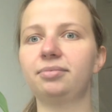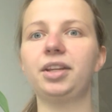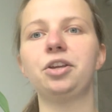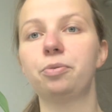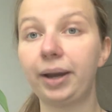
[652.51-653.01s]

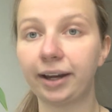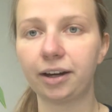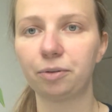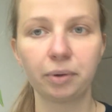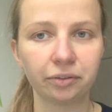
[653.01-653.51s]
in your bank
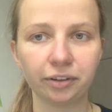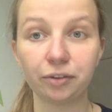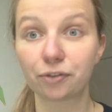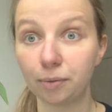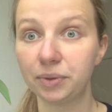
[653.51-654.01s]
account monthly
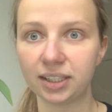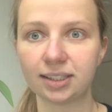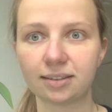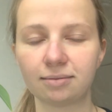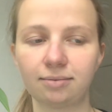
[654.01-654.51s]
from
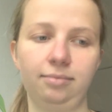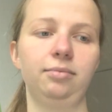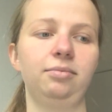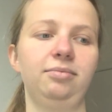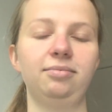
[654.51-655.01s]
this
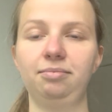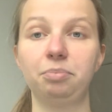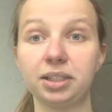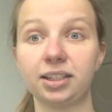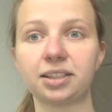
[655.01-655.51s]

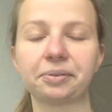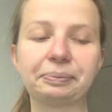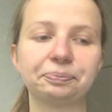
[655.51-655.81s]
business.